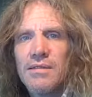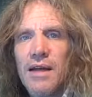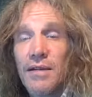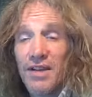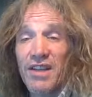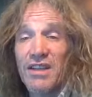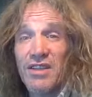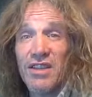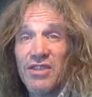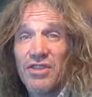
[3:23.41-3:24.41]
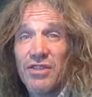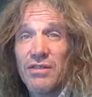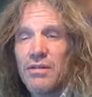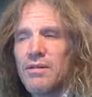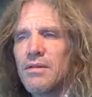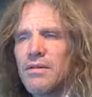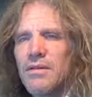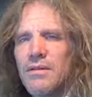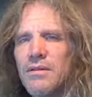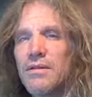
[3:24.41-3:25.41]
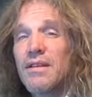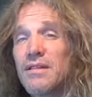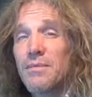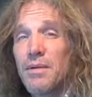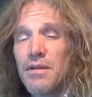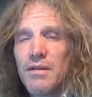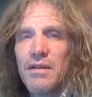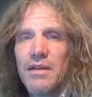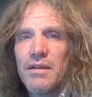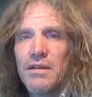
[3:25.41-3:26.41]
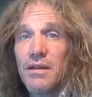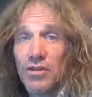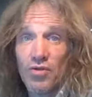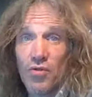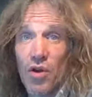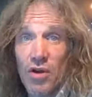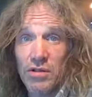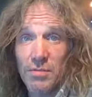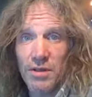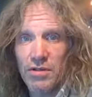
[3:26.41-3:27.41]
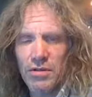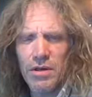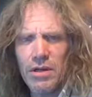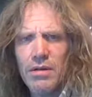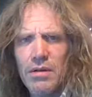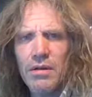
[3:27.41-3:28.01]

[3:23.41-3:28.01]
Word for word: I have a conditioned sensibility that draws me to it.